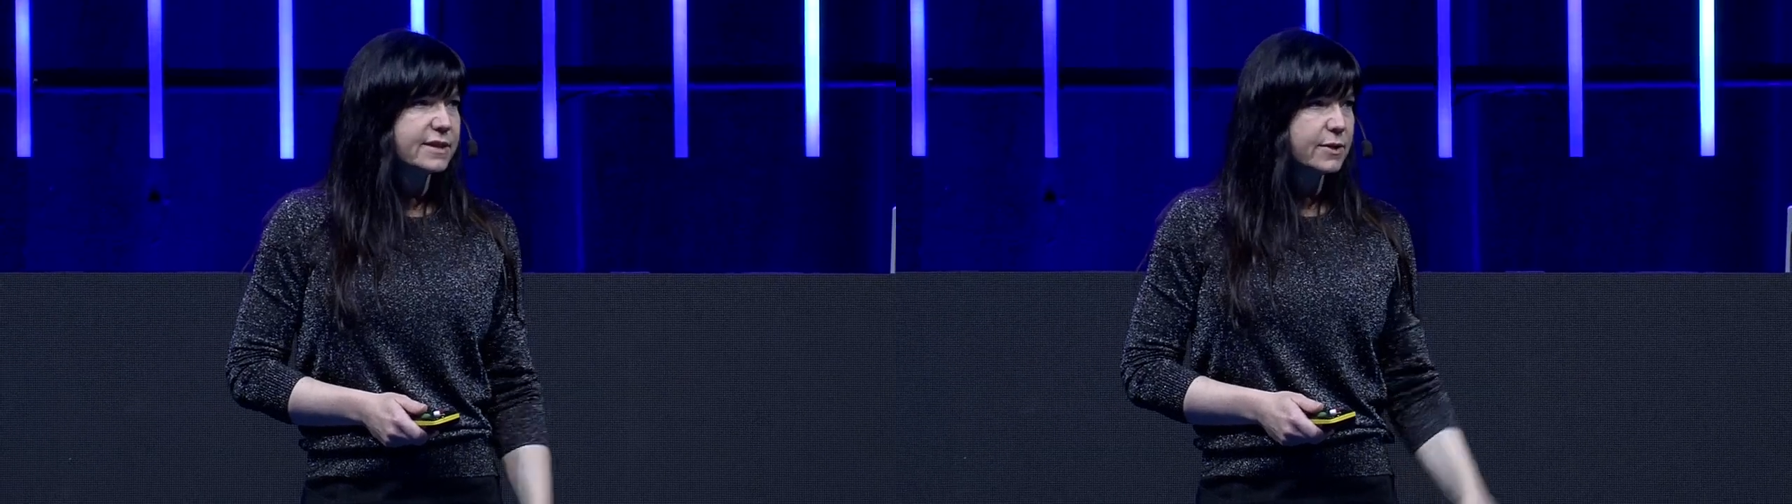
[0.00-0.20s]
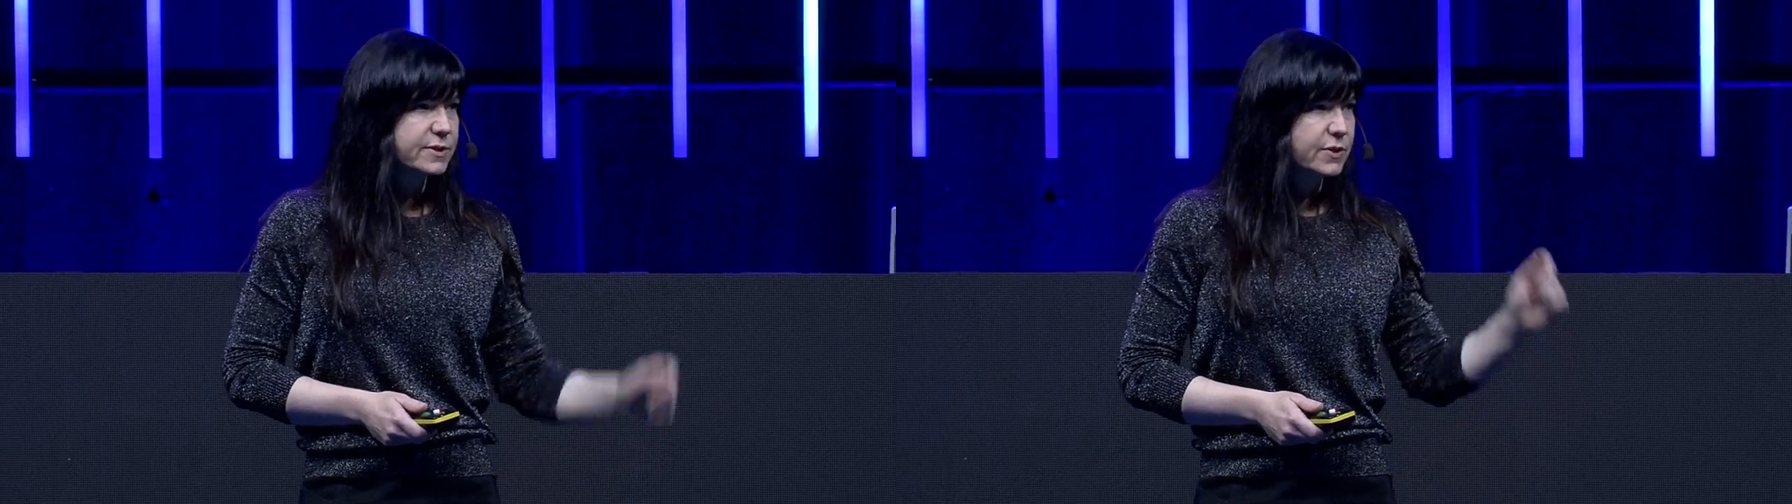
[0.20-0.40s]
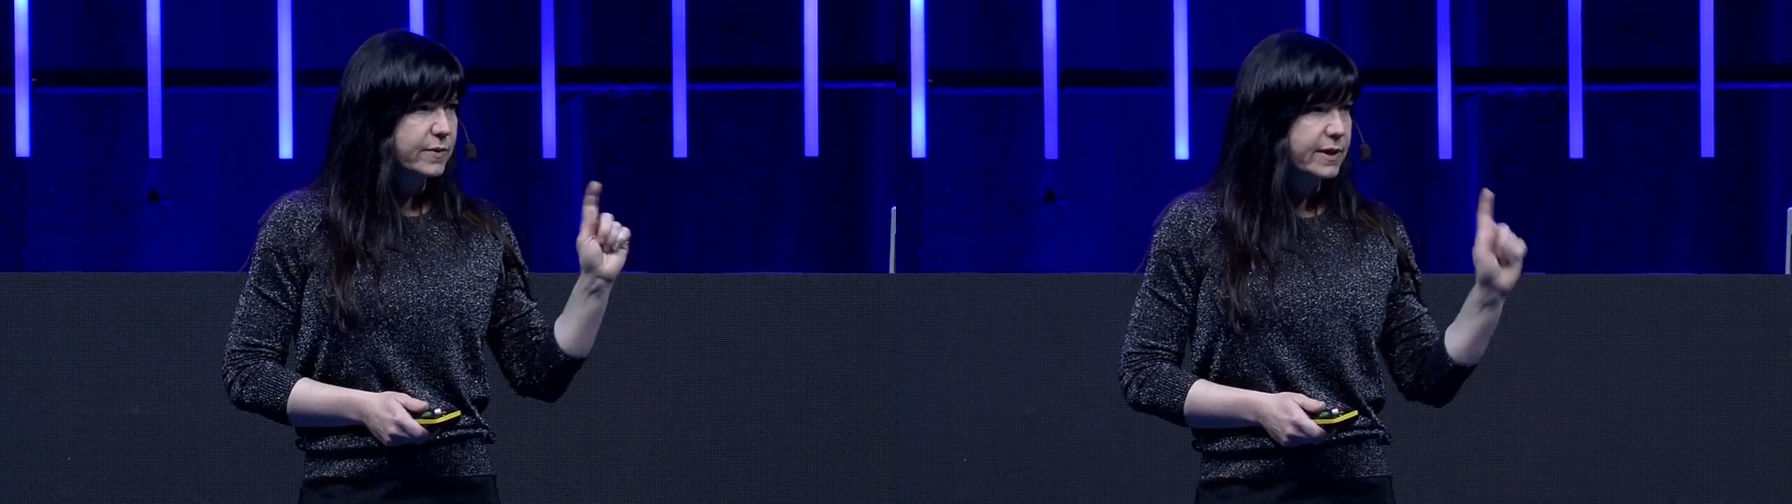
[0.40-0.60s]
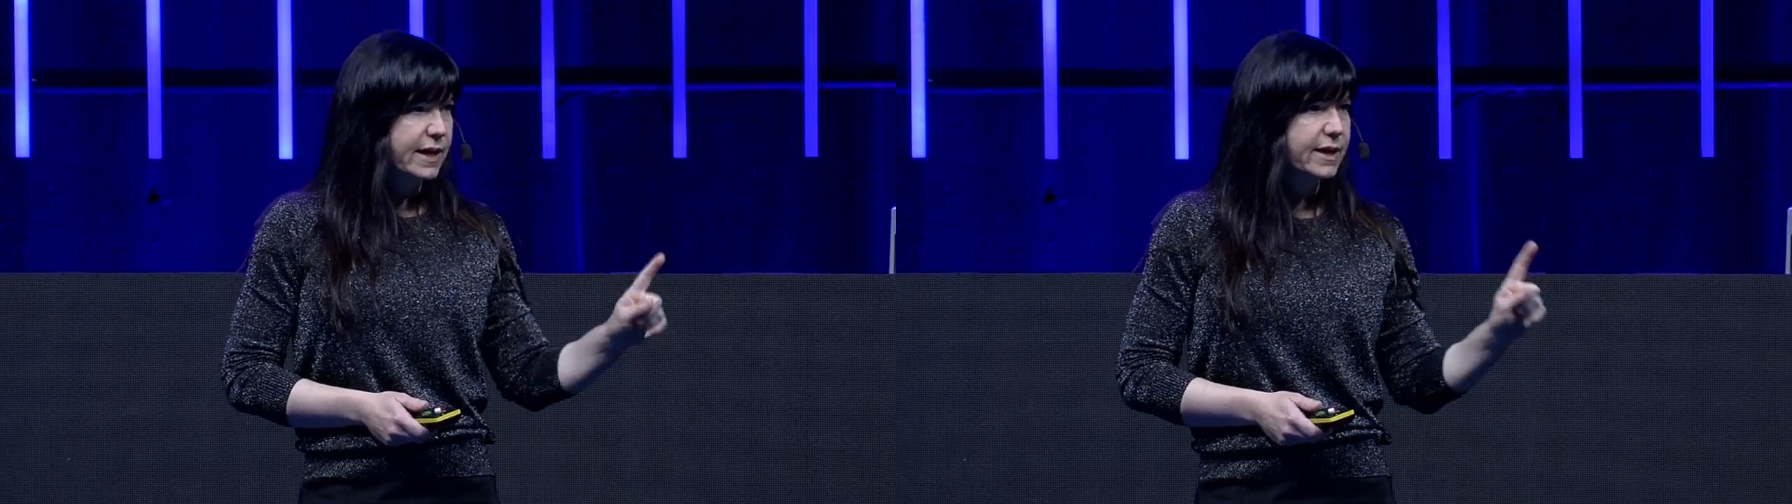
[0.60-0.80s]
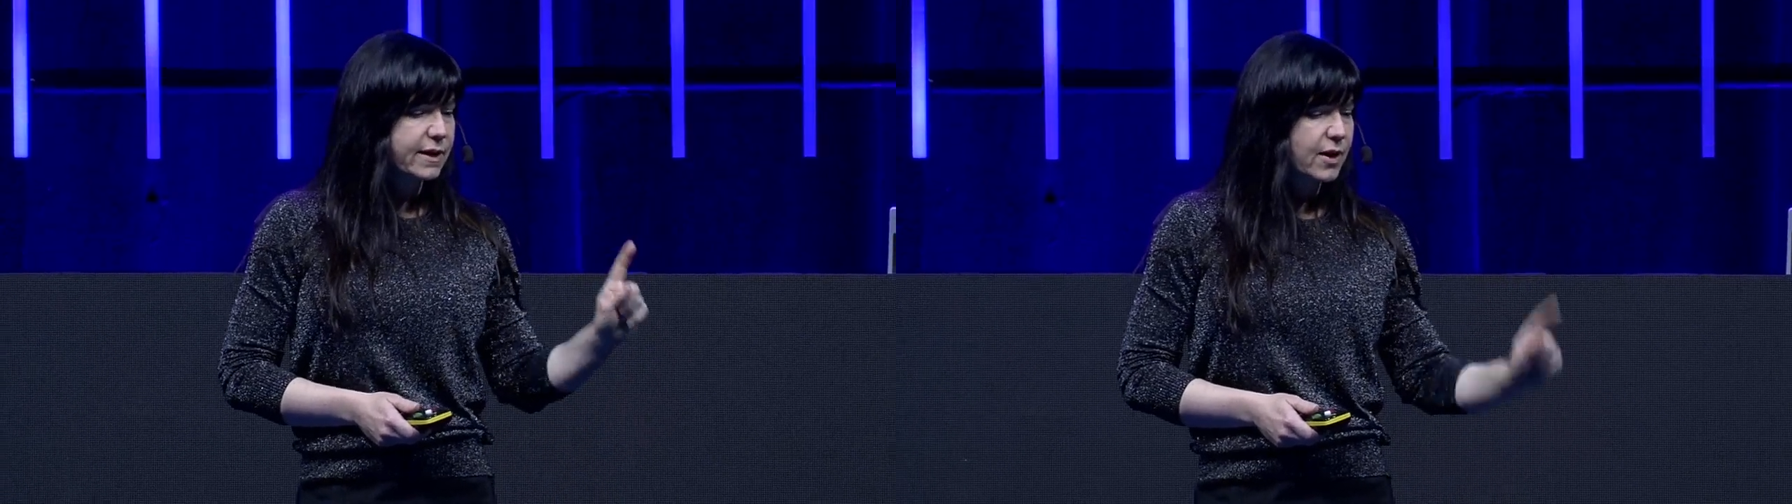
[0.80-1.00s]
there was
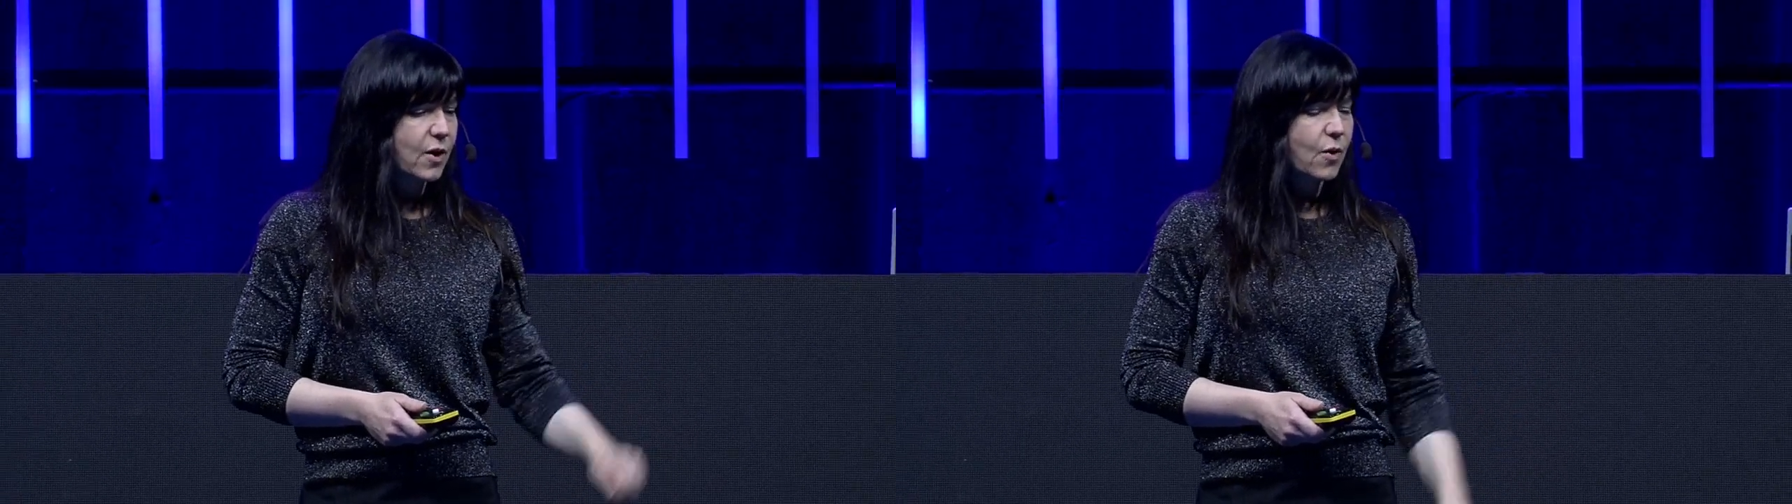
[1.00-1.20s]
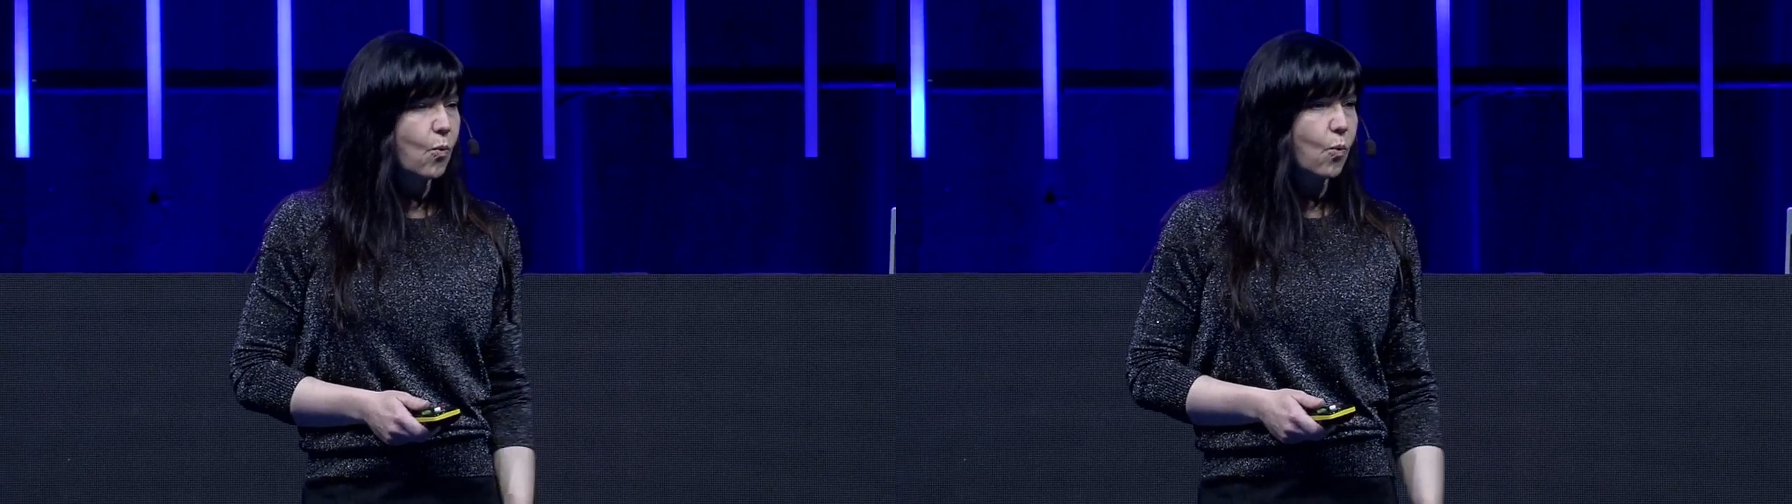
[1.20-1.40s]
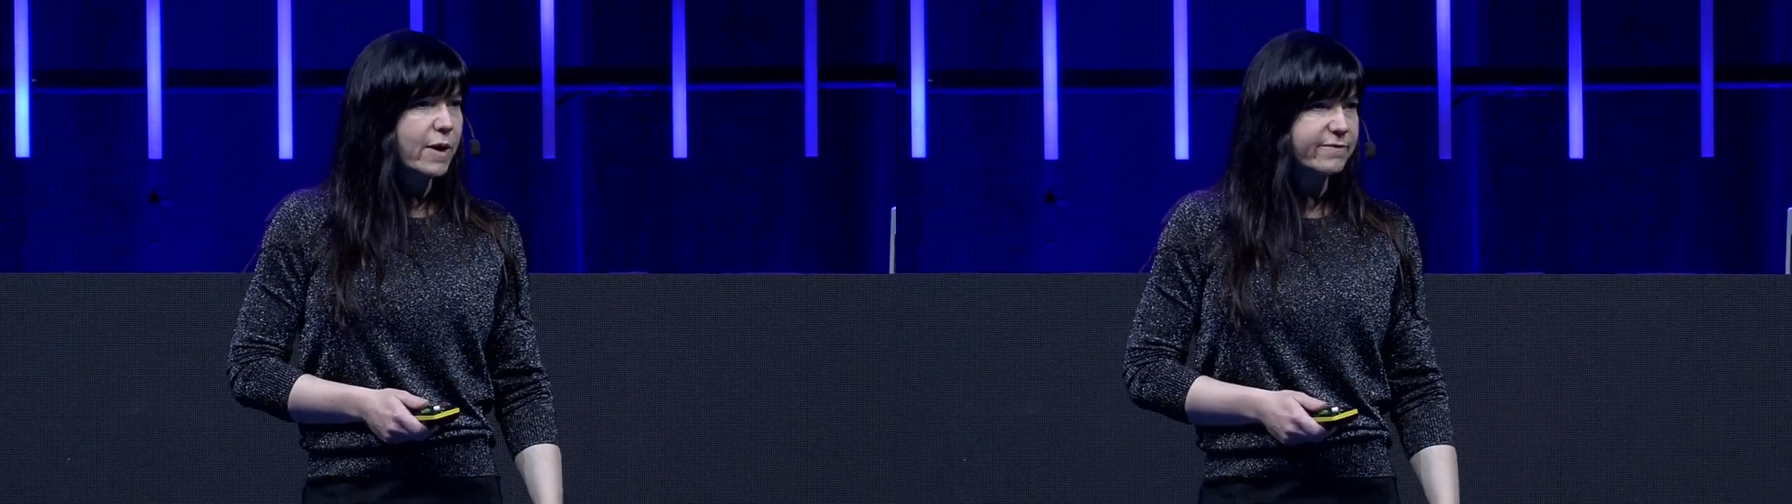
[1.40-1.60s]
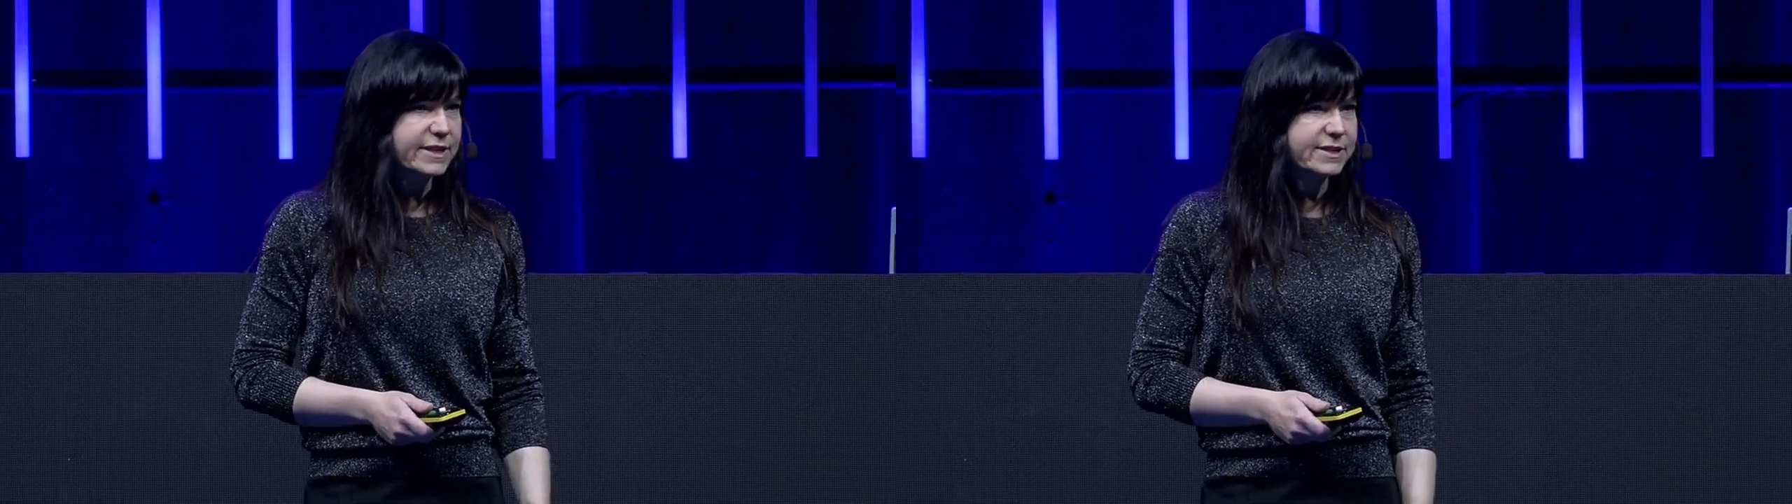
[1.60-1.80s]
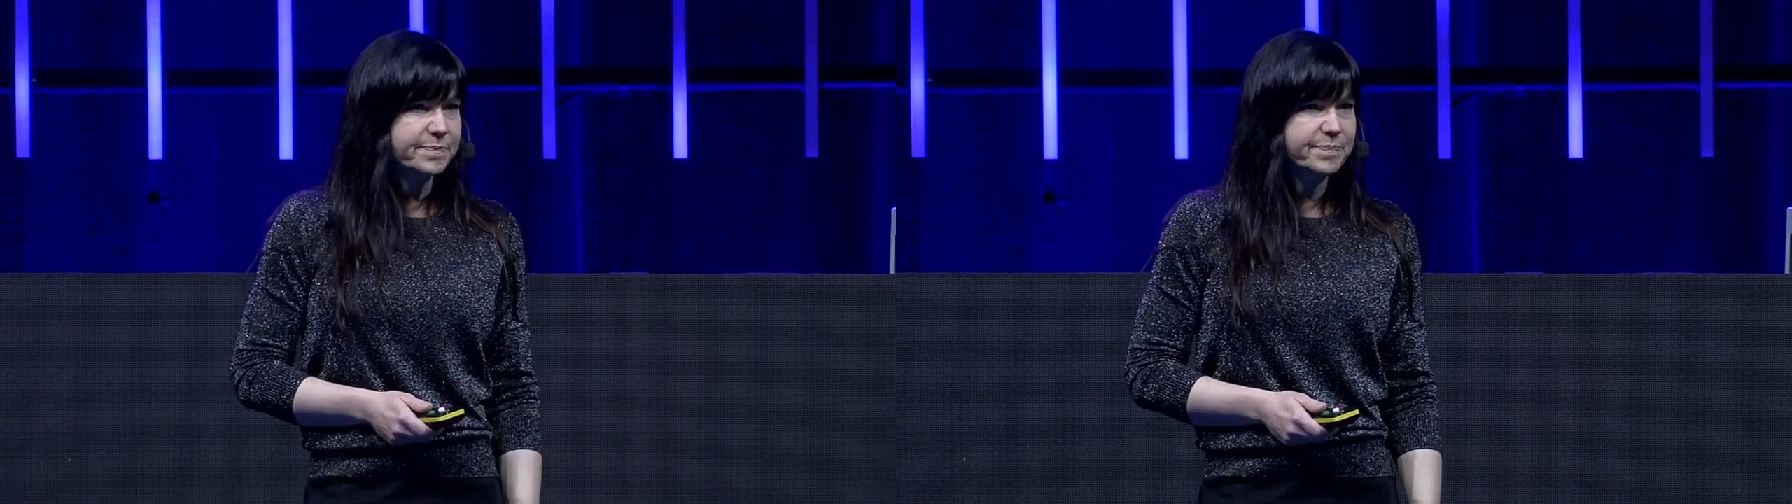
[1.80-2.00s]
only one
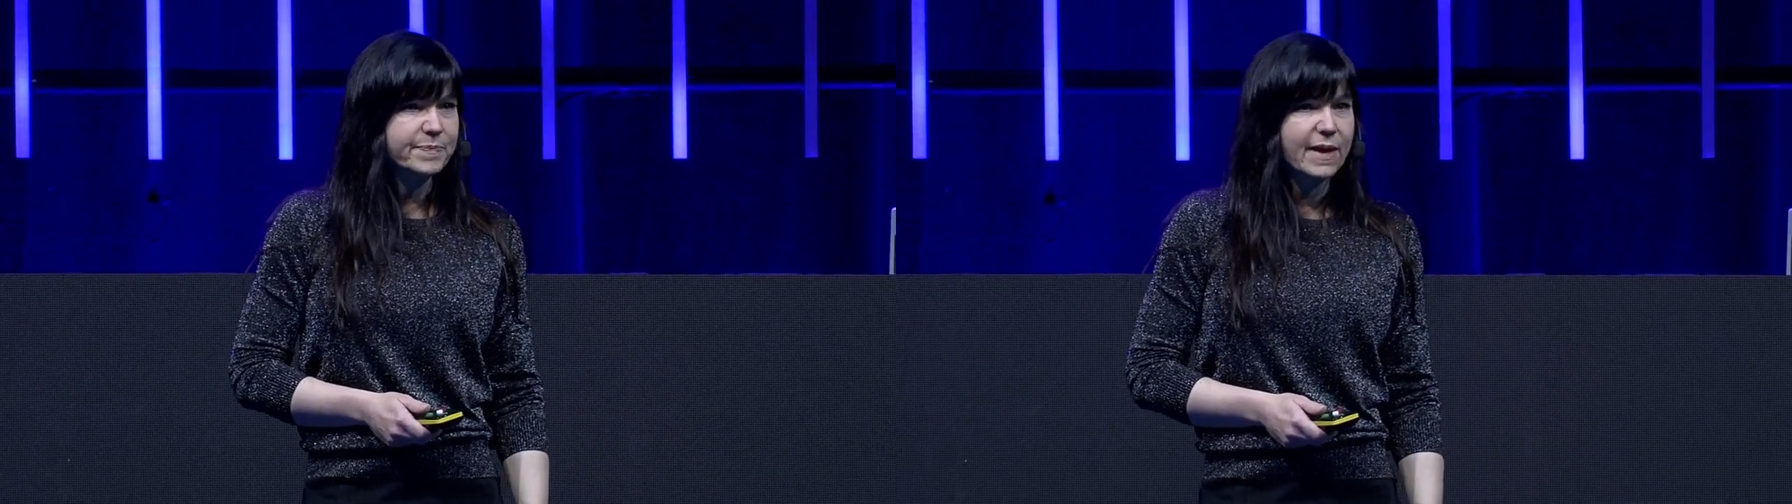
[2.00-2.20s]
victim.